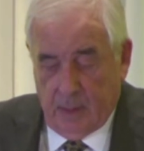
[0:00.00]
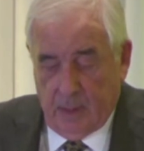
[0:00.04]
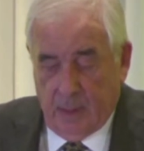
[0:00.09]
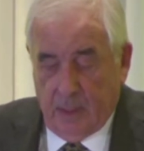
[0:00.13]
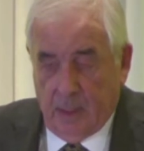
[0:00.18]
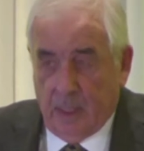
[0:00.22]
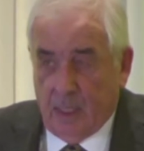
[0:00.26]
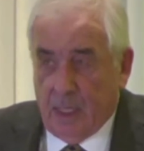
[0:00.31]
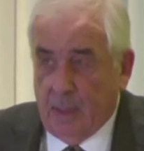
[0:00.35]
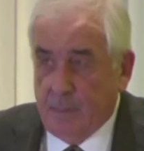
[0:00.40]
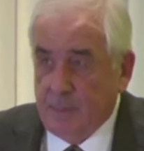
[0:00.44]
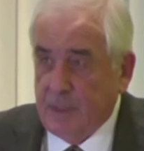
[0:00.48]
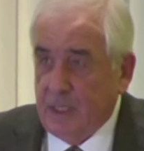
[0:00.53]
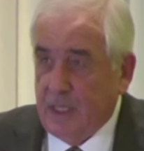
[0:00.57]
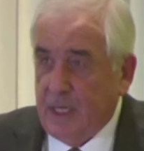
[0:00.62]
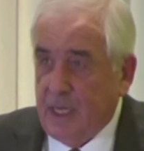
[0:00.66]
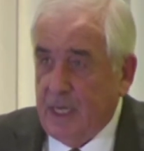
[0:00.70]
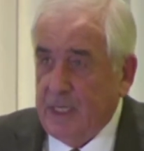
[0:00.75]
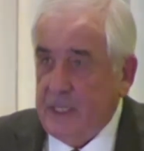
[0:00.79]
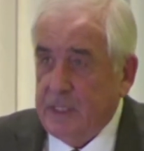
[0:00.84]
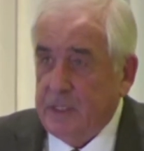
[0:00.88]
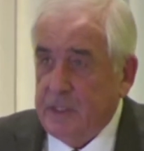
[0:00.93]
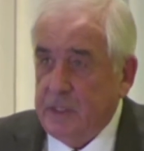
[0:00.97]
I'm
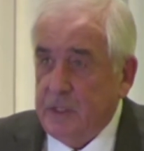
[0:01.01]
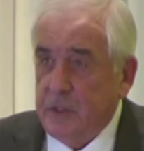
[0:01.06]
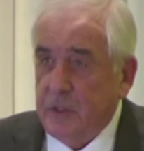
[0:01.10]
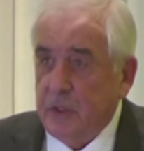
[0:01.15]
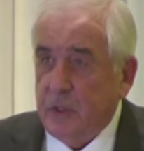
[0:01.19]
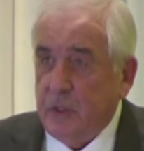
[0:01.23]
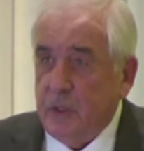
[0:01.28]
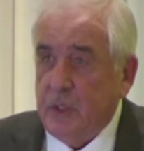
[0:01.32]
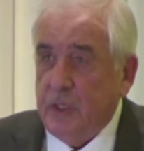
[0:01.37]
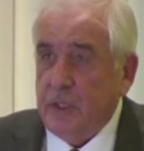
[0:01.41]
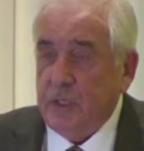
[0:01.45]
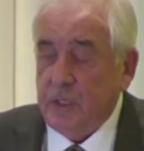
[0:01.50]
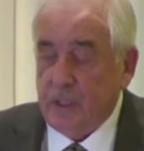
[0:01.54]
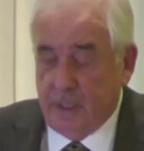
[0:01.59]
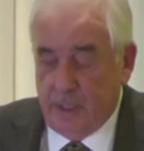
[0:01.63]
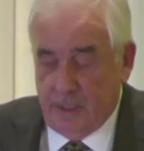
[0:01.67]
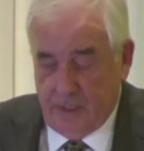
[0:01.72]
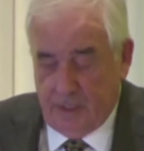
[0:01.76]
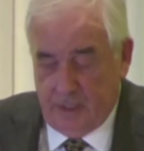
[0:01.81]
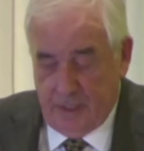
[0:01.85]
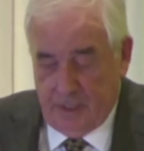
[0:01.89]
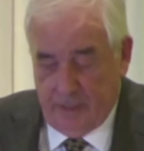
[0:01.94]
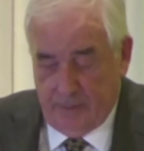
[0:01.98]
delighted to join
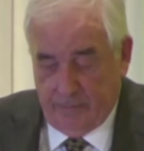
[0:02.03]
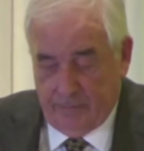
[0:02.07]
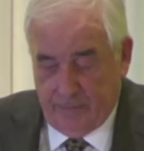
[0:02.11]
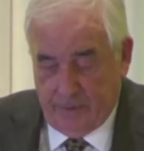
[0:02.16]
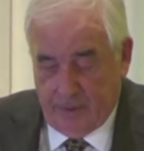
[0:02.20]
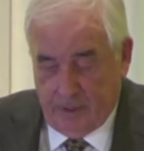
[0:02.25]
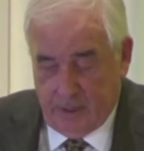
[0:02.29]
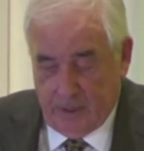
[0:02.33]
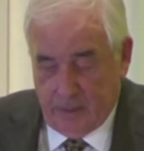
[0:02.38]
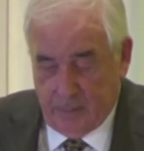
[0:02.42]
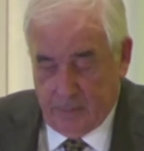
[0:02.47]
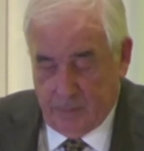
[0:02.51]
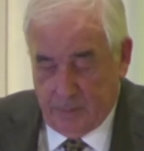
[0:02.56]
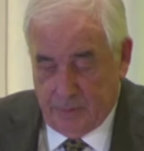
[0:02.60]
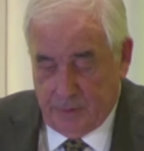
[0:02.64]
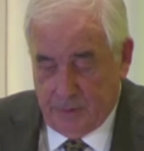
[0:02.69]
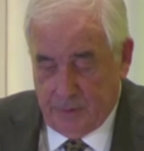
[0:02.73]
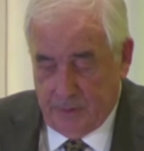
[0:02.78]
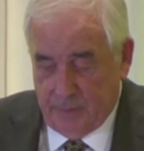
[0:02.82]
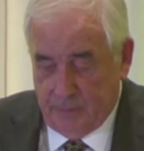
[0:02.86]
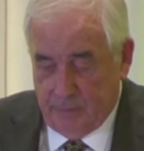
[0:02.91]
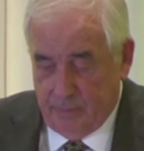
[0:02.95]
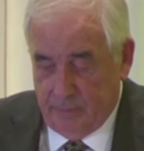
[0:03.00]
Glengate
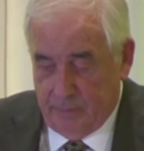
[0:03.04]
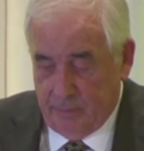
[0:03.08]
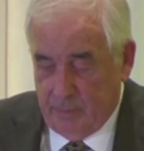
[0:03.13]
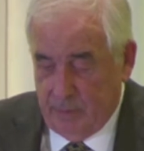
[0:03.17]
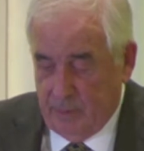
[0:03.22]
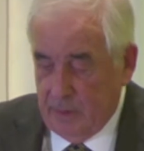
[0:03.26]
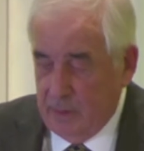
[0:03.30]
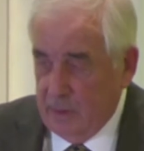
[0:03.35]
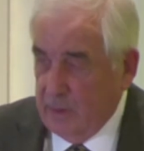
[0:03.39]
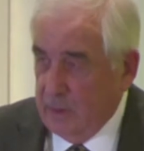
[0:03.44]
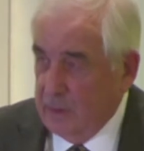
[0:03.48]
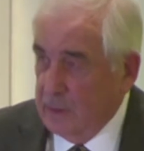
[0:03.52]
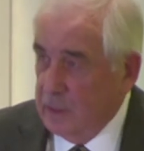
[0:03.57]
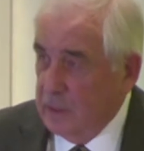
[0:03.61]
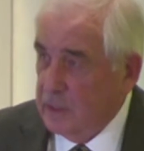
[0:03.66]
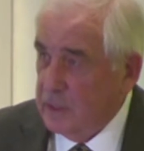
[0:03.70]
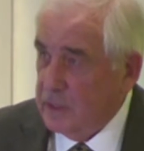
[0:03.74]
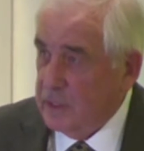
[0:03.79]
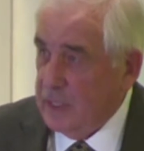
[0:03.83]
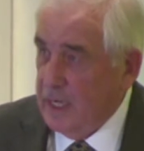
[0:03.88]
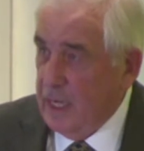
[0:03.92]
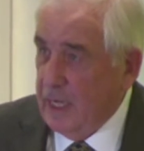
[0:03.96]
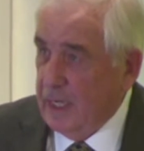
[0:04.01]
Farms
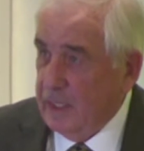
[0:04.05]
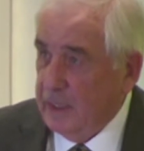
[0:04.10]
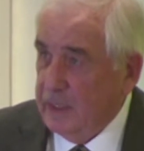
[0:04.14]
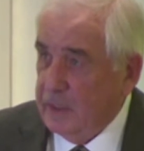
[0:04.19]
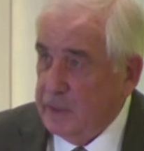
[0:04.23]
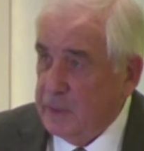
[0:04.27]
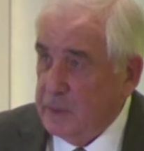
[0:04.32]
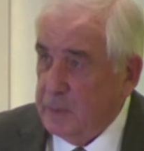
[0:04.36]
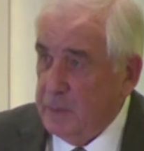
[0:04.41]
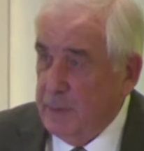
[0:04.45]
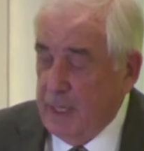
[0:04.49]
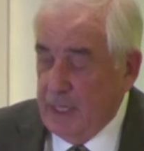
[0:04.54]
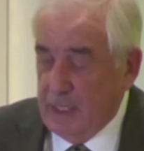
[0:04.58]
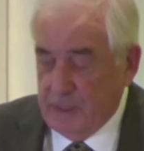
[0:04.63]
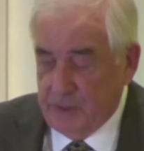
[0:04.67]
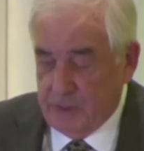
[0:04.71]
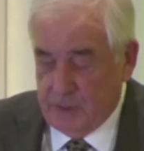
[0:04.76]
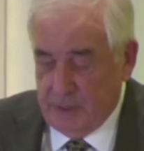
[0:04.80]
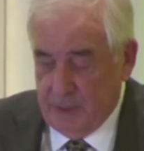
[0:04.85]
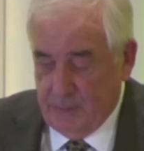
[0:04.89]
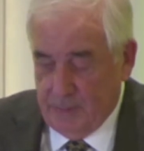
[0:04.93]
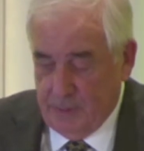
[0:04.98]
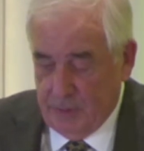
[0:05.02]
stallions,
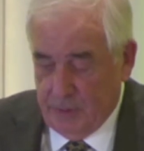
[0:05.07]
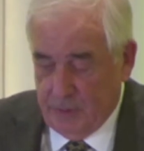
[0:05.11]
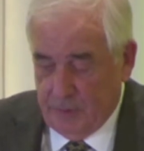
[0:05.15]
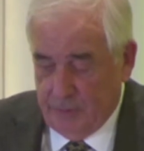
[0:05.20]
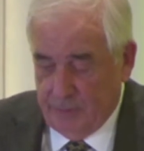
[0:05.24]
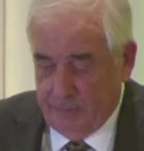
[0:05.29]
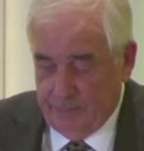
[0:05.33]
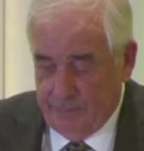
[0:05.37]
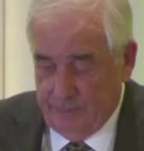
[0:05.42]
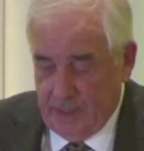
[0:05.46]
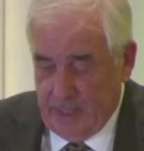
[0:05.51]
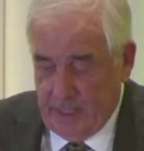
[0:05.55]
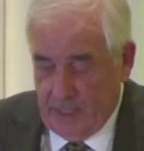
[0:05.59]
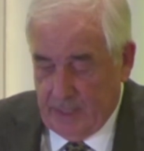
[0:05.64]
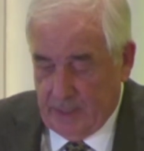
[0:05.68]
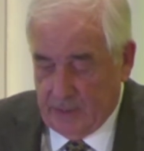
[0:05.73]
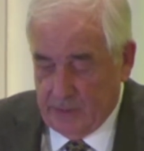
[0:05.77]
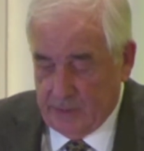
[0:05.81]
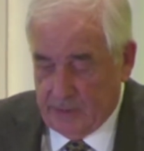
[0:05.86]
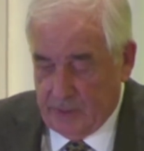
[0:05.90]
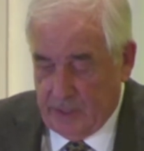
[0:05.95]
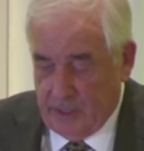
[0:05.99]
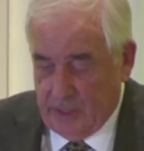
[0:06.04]
Balanced Image,
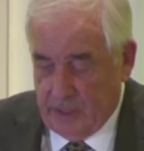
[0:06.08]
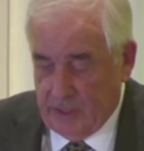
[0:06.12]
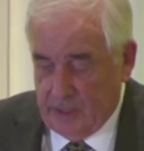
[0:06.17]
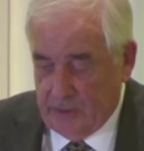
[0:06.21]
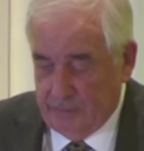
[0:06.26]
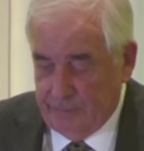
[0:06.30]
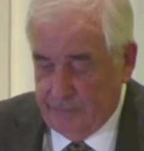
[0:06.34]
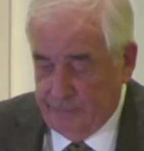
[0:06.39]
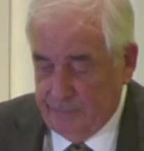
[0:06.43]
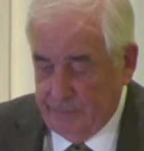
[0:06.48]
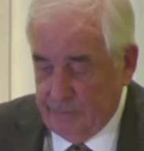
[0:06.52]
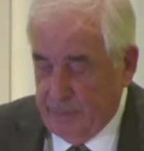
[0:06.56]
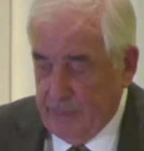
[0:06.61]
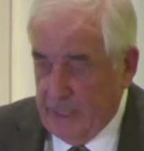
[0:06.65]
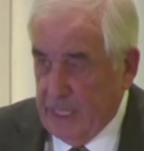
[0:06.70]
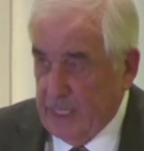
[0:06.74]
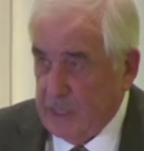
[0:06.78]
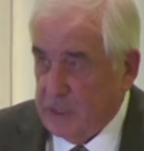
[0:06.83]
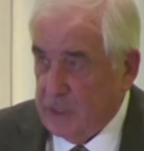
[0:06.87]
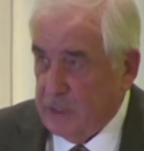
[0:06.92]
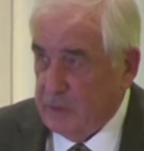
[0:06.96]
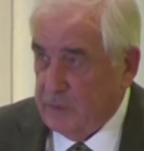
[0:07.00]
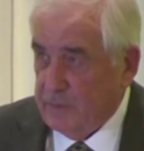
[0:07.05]
Angus Hall,
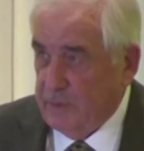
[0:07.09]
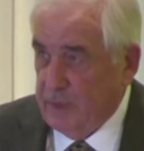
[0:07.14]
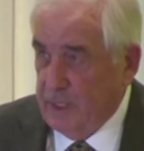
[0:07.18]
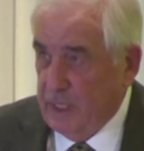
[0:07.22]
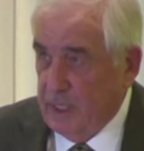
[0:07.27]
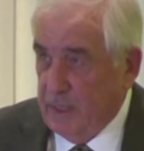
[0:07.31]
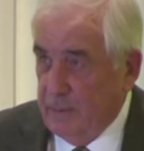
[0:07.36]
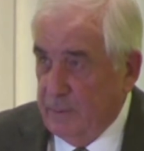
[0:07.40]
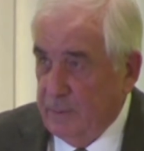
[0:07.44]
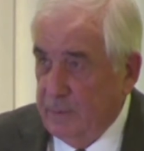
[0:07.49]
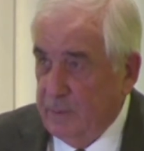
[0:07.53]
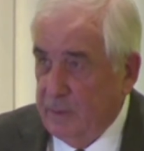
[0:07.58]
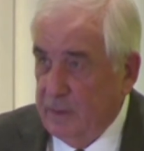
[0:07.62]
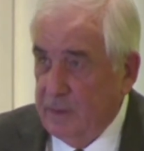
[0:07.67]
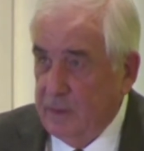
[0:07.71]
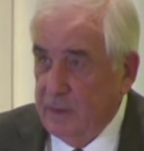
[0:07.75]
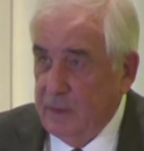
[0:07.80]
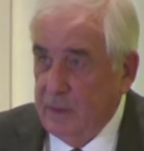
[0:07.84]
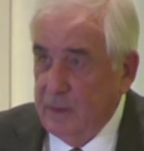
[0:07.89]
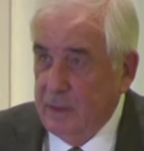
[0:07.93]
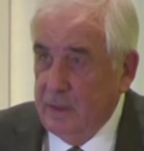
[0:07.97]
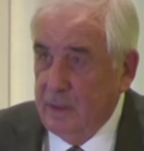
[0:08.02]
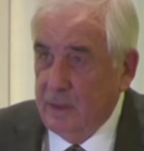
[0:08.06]
Apache's Fame,
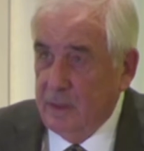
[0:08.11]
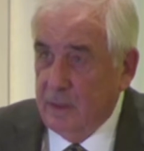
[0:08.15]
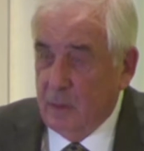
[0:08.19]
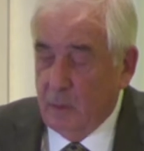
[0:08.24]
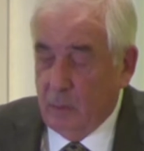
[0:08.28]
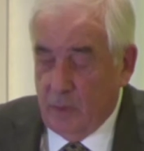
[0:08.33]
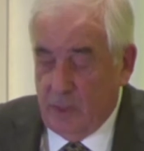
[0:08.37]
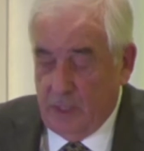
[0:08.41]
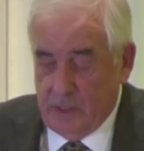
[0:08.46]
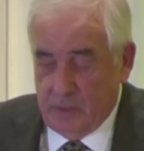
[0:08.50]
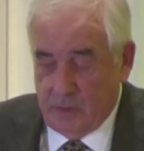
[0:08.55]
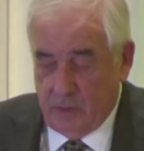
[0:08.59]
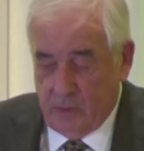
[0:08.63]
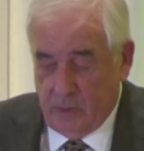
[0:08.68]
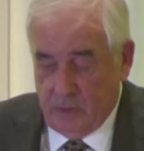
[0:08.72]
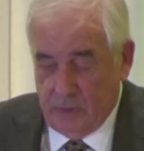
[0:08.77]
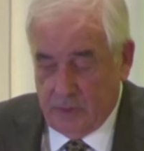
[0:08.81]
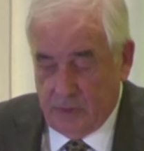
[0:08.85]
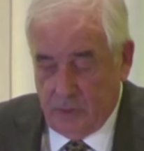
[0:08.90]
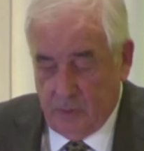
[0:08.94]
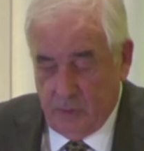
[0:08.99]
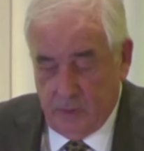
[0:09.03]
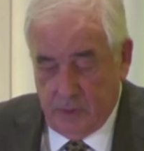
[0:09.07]

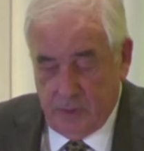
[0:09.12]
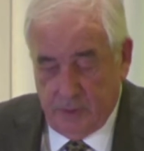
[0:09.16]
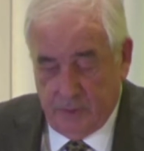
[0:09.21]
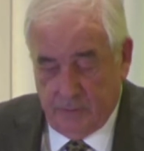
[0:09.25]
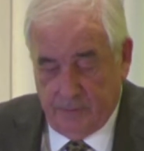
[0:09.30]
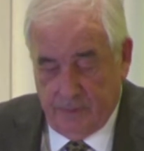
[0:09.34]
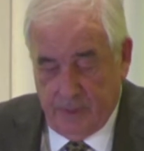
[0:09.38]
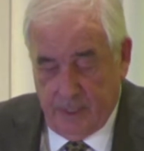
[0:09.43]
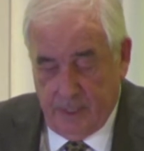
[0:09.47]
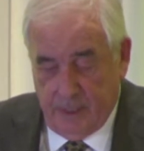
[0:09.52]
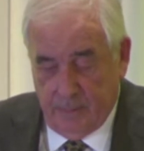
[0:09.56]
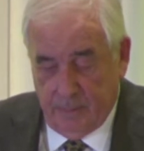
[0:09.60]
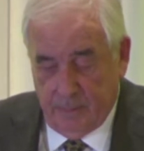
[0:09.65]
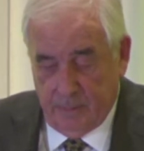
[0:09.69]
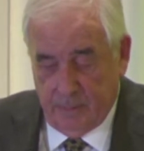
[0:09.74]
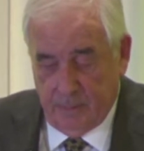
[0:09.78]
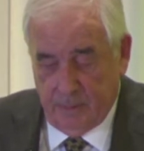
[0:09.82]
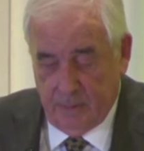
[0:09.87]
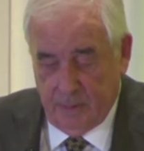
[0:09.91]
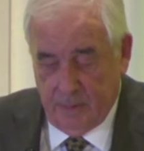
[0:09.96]
Racehorse Odie's Fame,